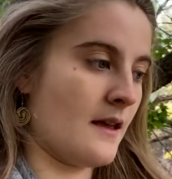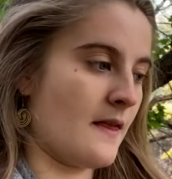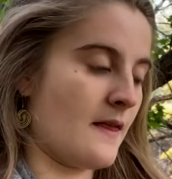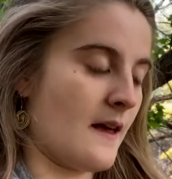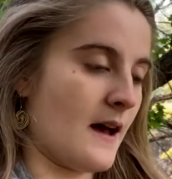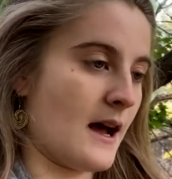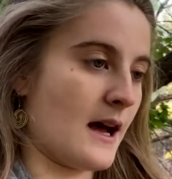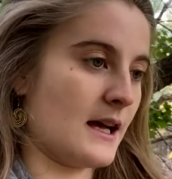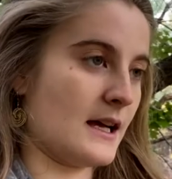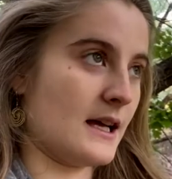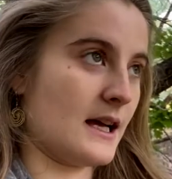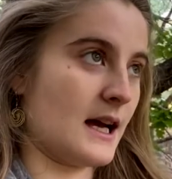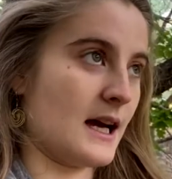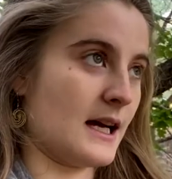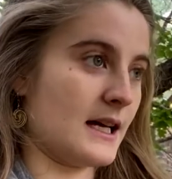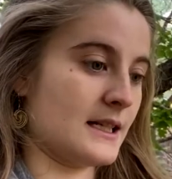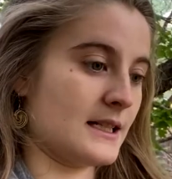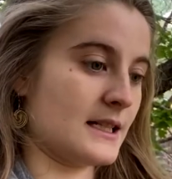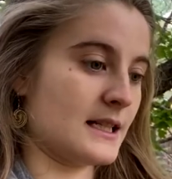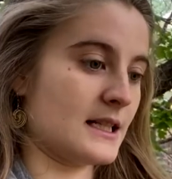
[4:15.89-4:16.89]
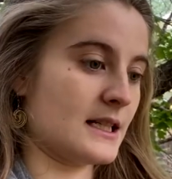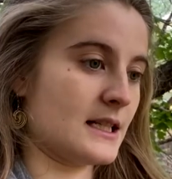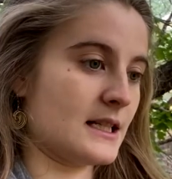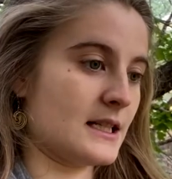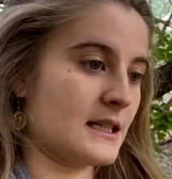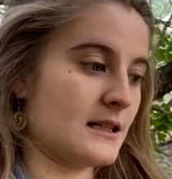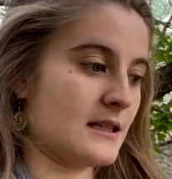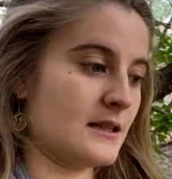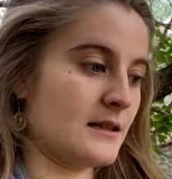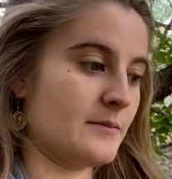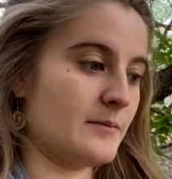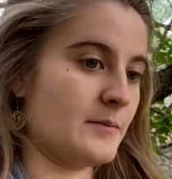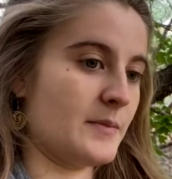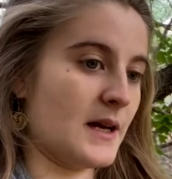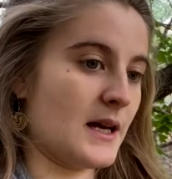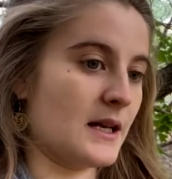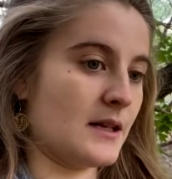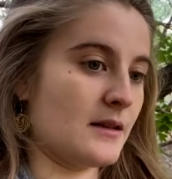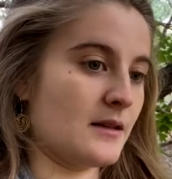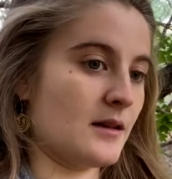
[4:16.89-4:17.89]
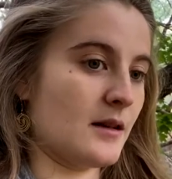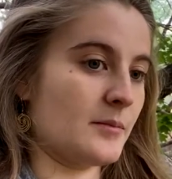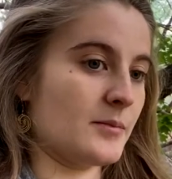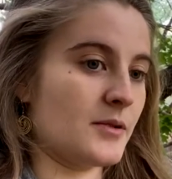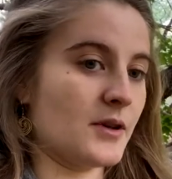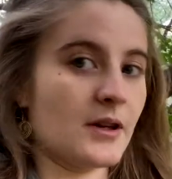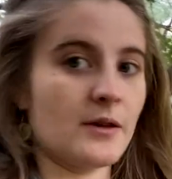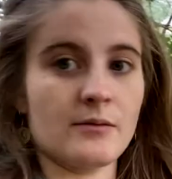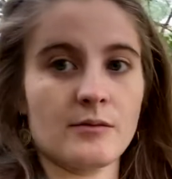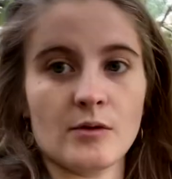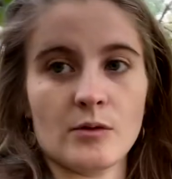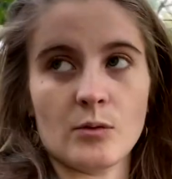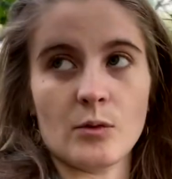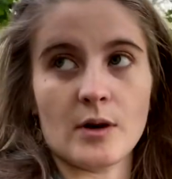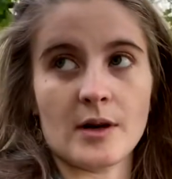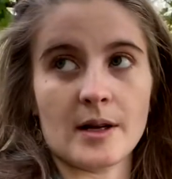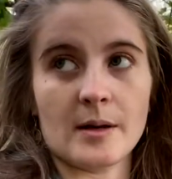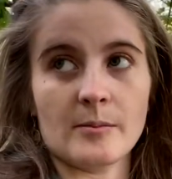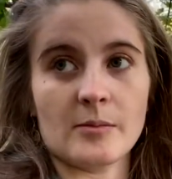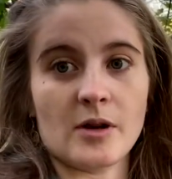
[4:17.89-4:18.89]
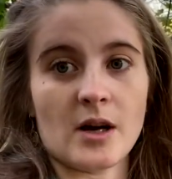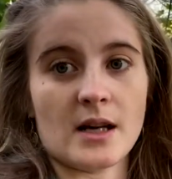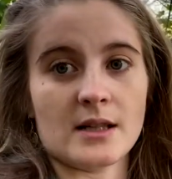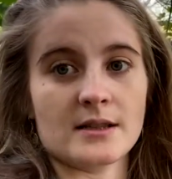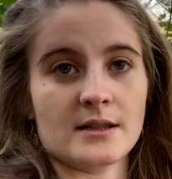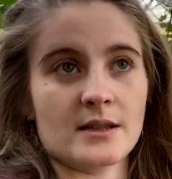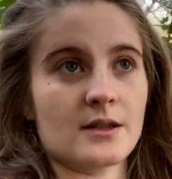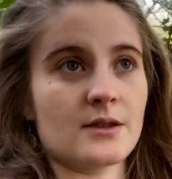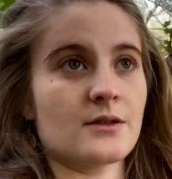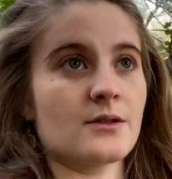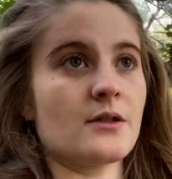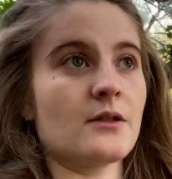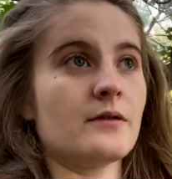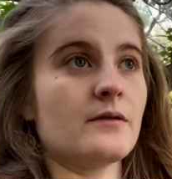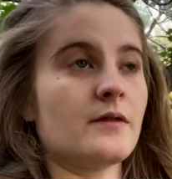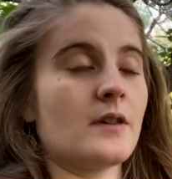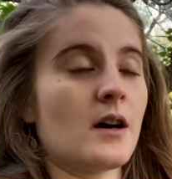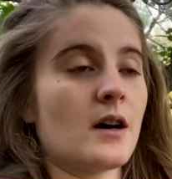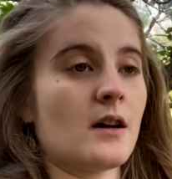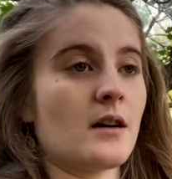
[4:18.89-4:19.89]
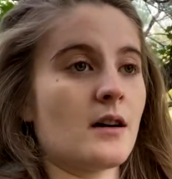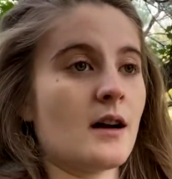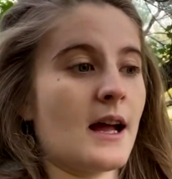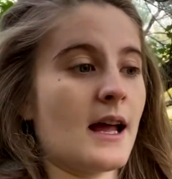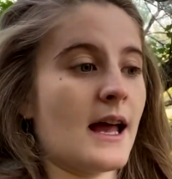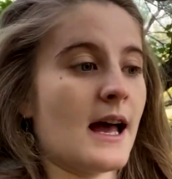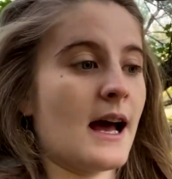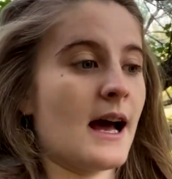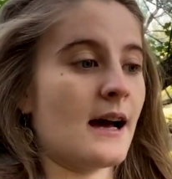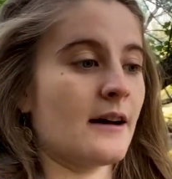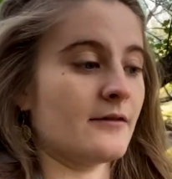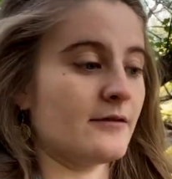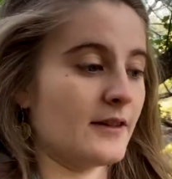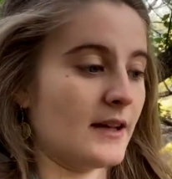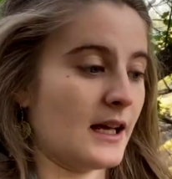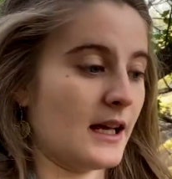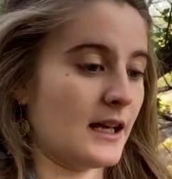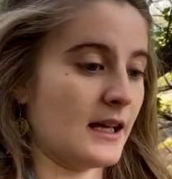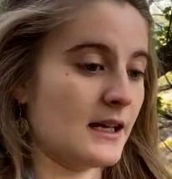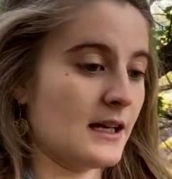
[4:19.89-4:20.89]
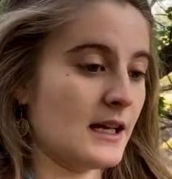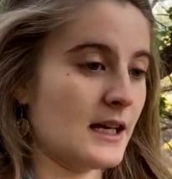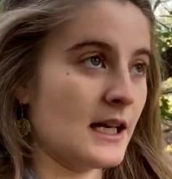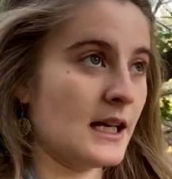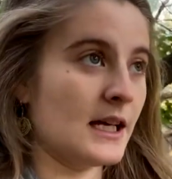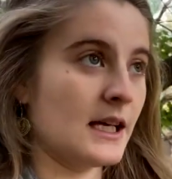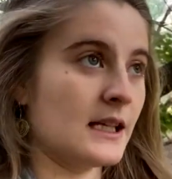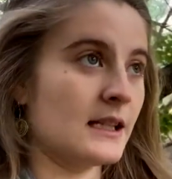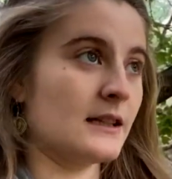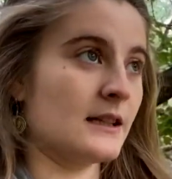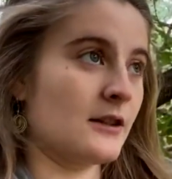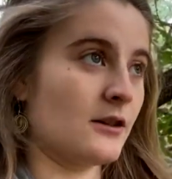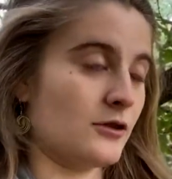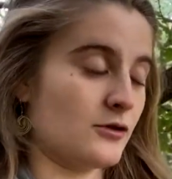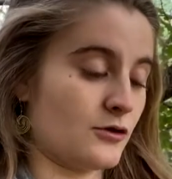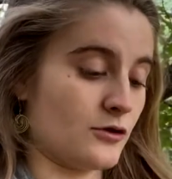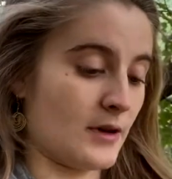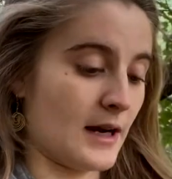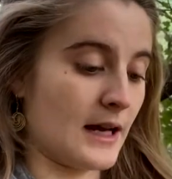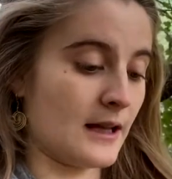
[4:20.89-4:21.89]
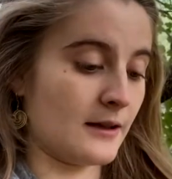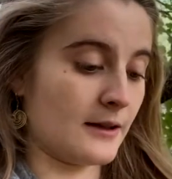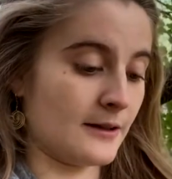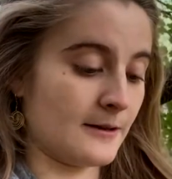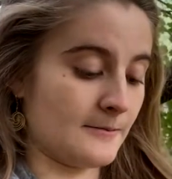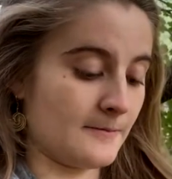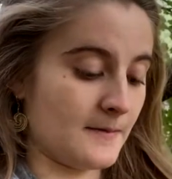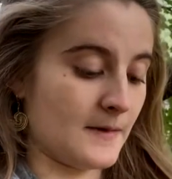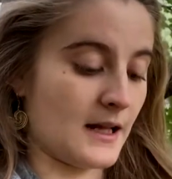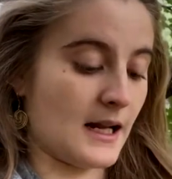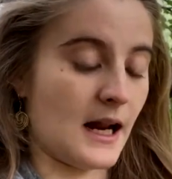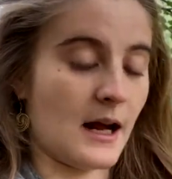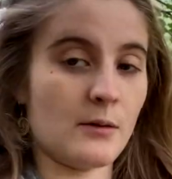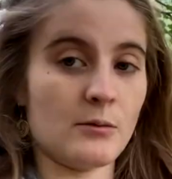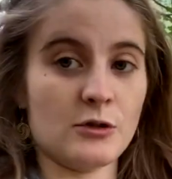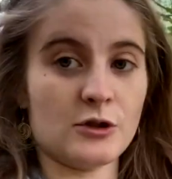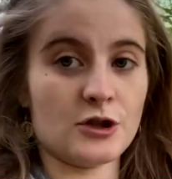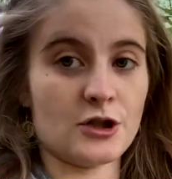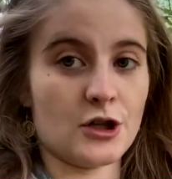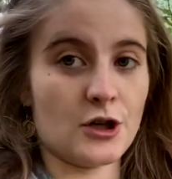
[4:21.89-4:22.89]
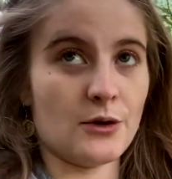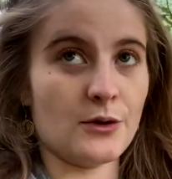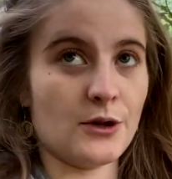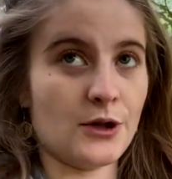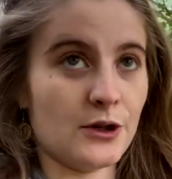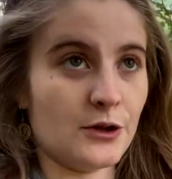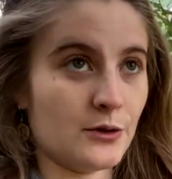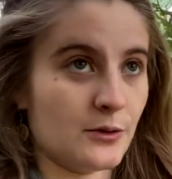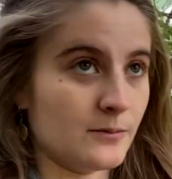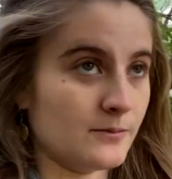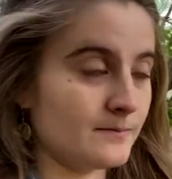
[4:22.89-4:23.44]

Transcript: that has been a pretty rewarding process so far. I have a little trailer that I will show you.